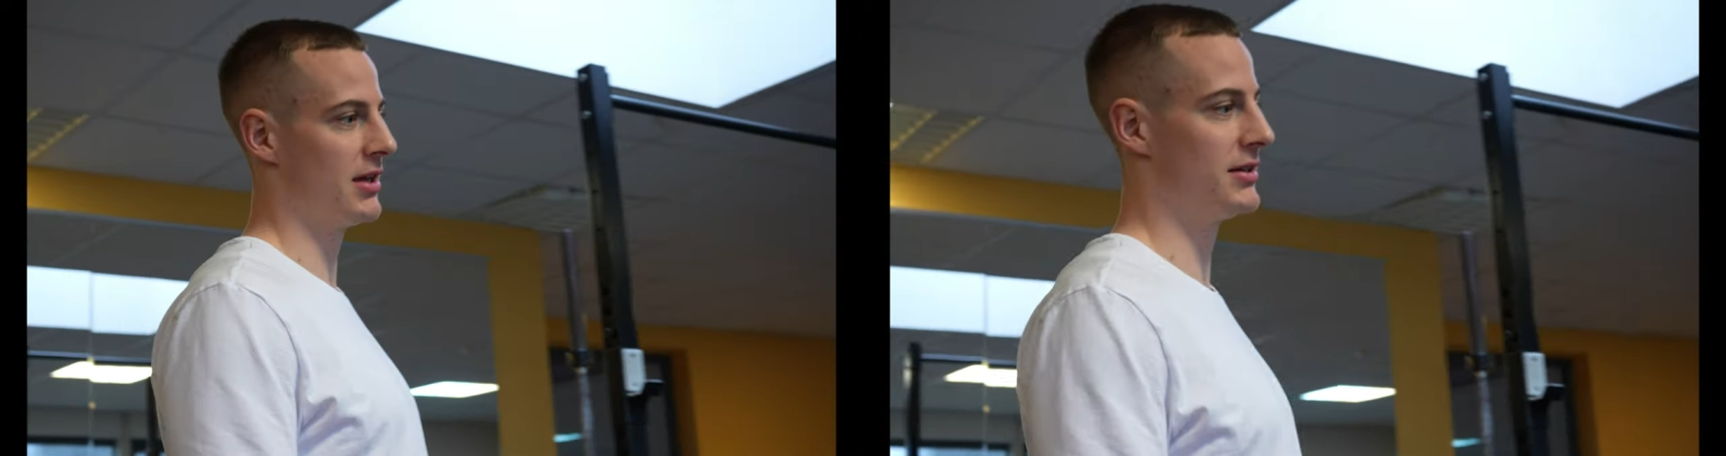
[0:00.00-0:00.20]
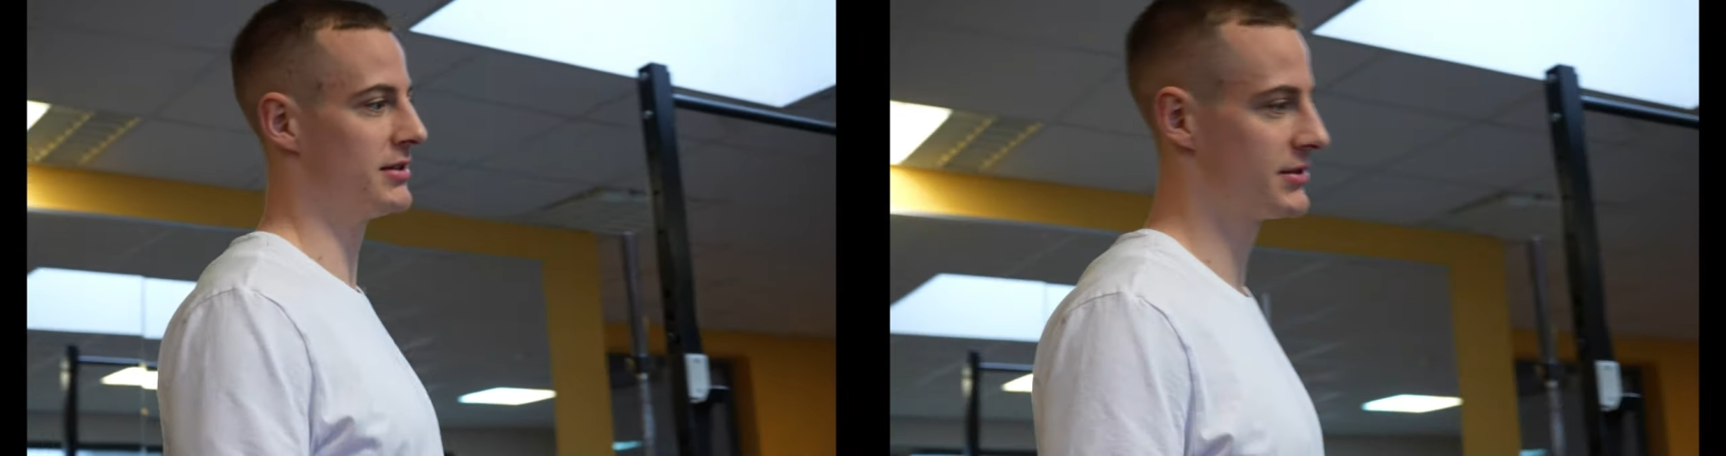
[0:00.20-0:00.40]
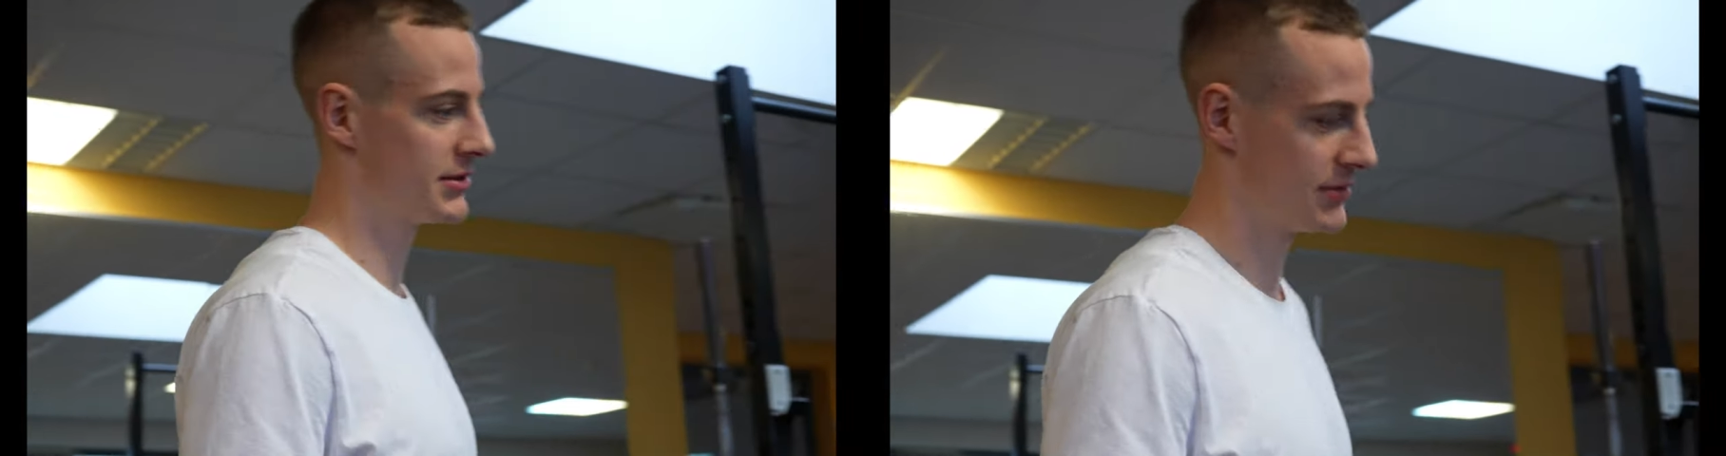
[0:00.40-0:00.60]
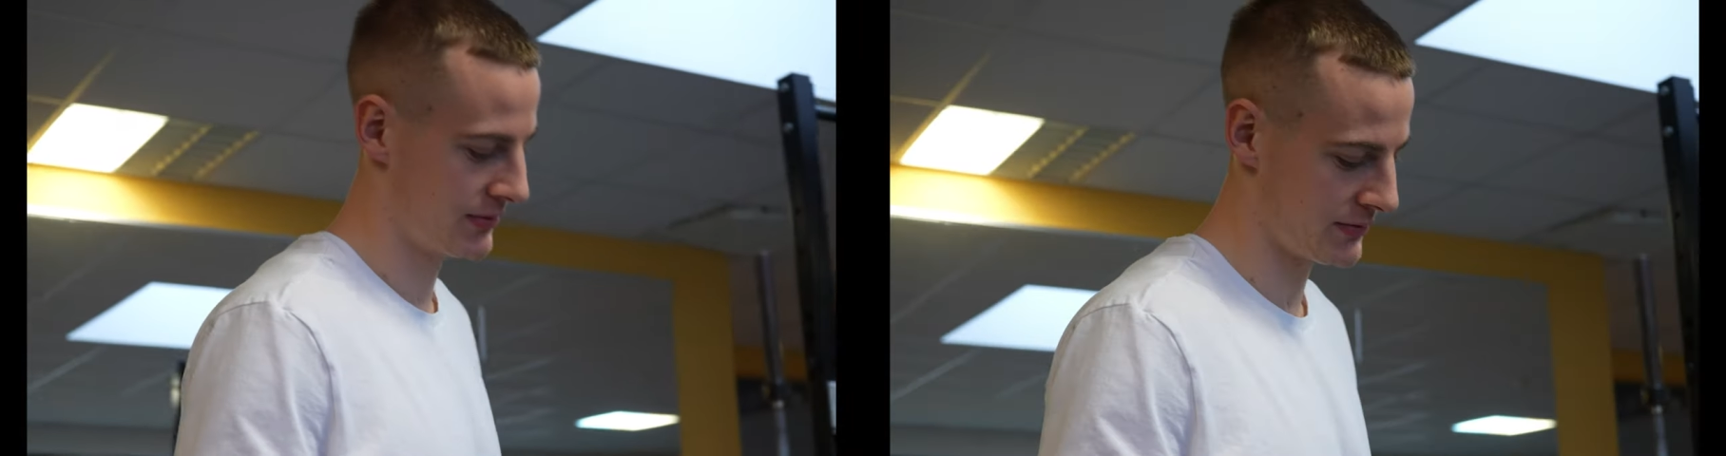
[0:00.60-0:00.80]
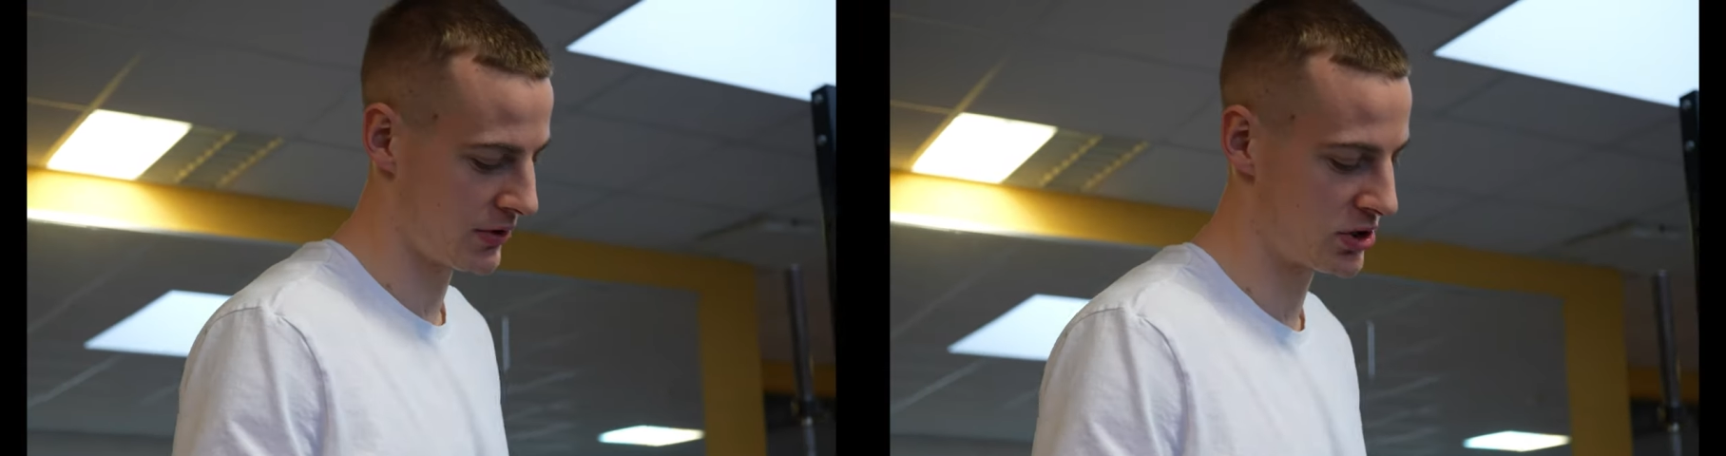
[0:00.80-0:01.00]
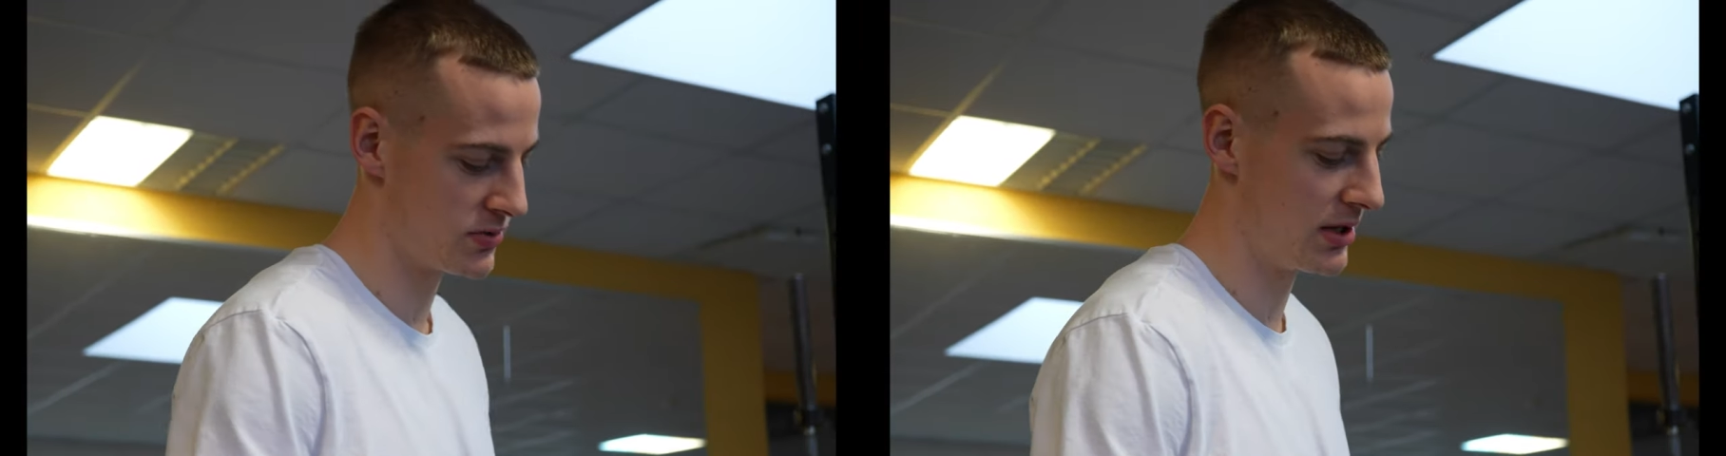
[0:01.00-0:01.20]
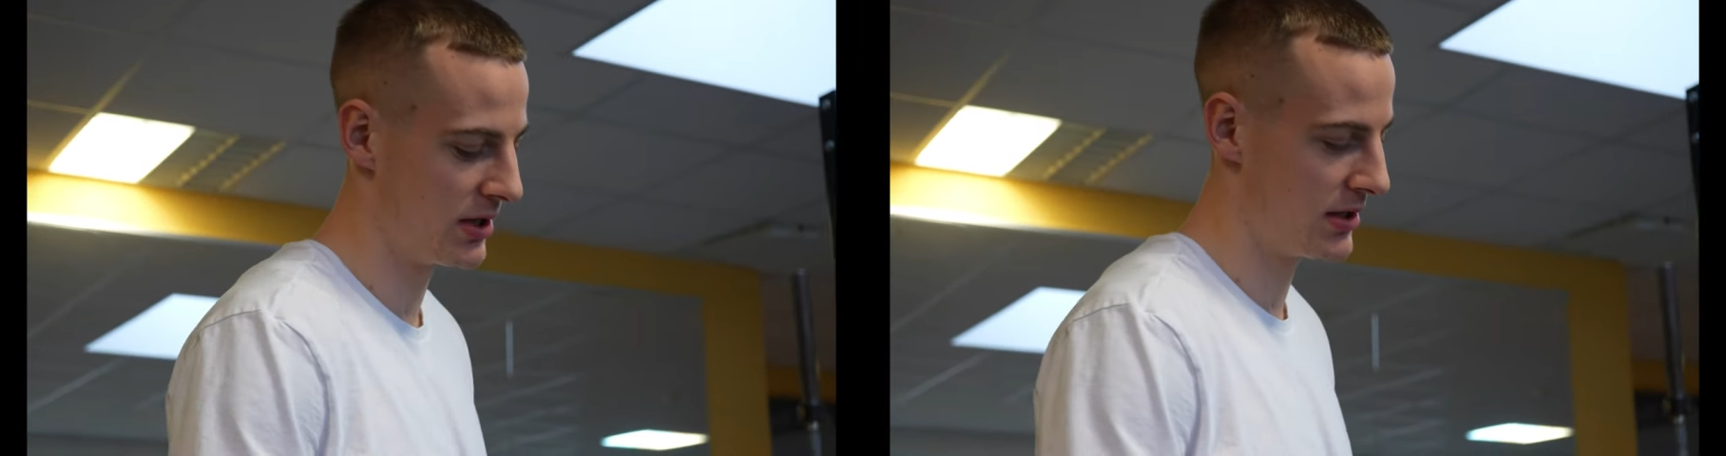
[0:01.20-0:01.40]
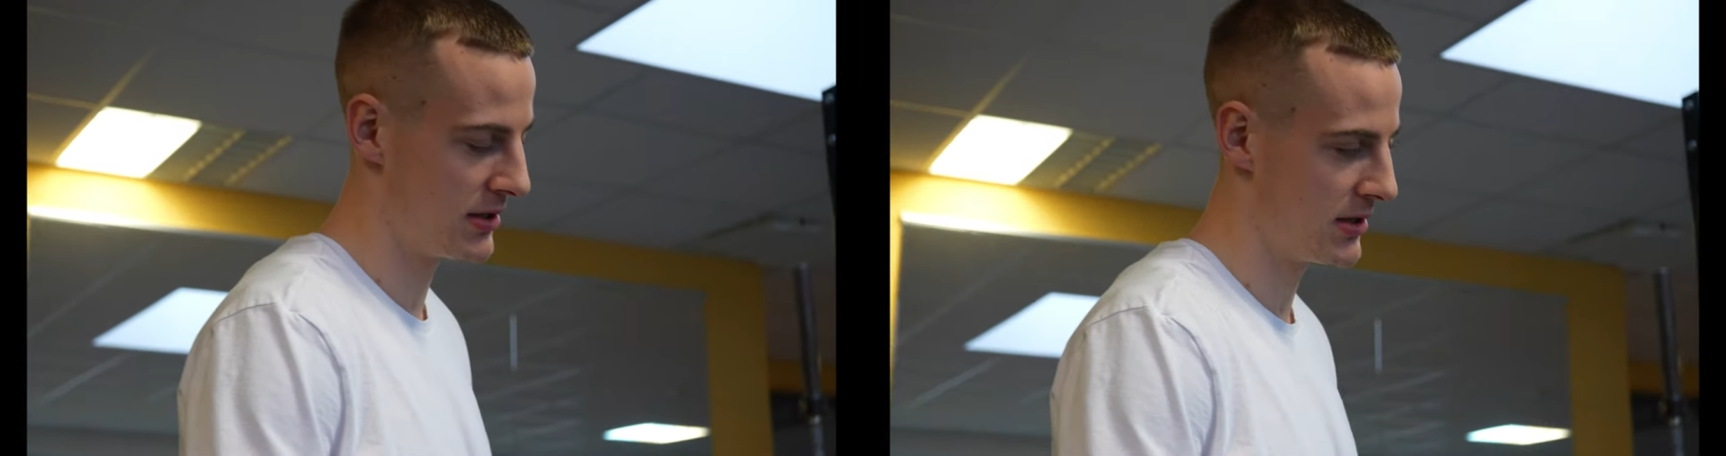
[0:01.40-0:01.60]
is first
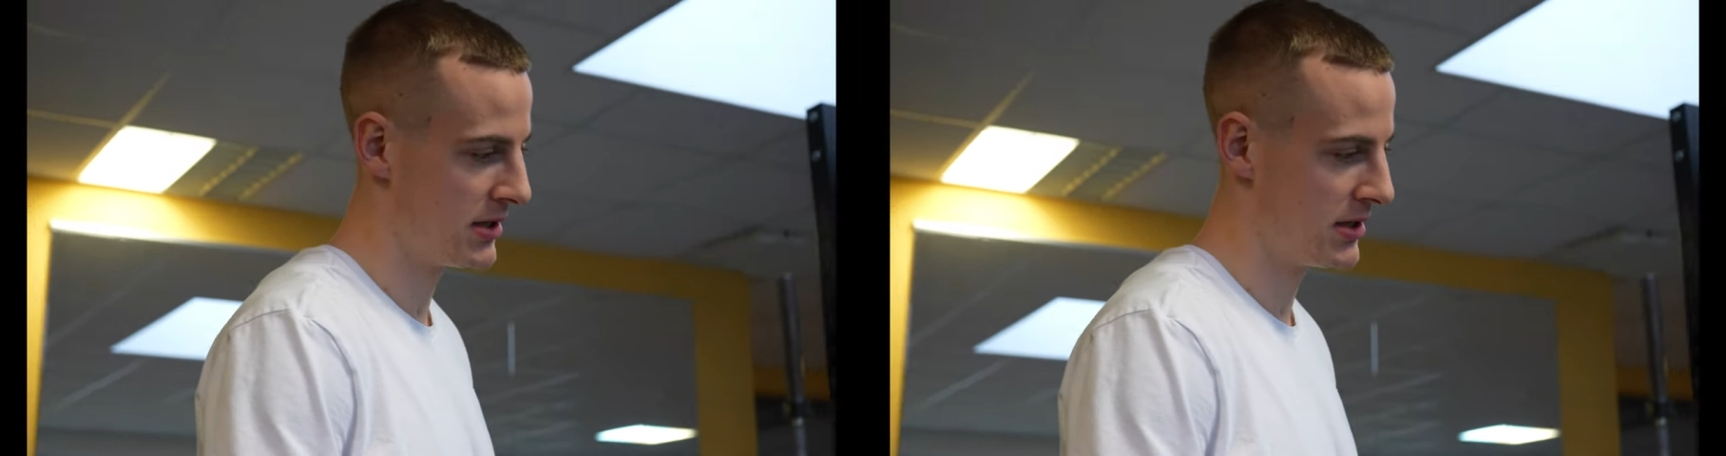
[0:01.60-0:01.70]
we